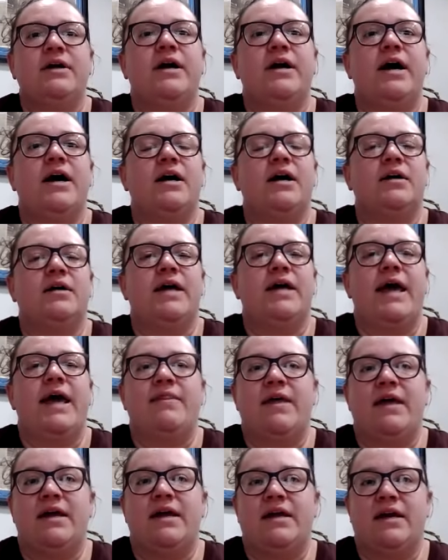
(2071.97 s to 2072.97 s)
And
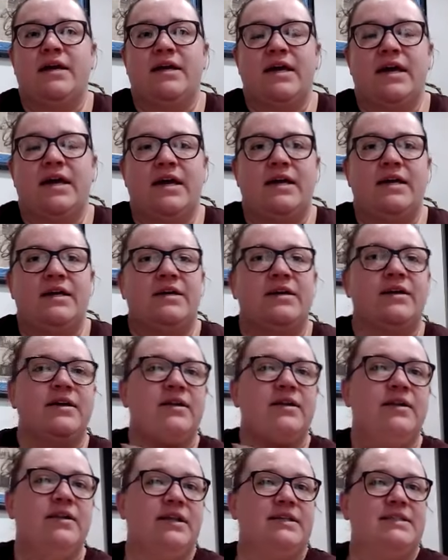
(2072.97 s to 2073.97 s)
then again,
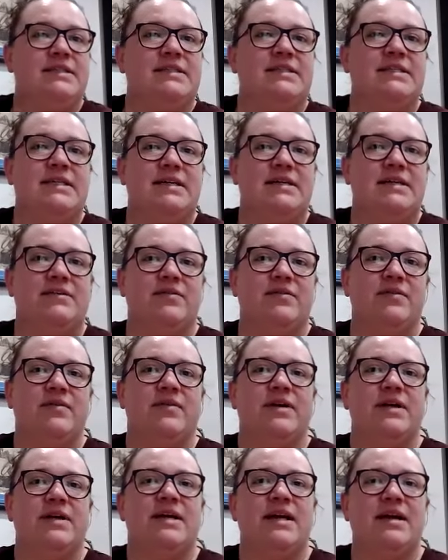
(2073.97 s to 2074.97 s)
let's see,
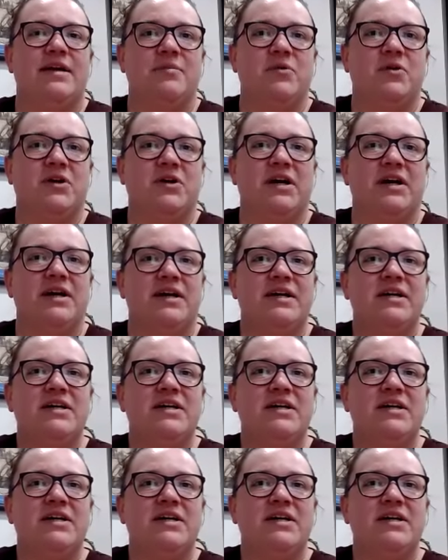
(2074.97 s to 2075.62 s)
getting more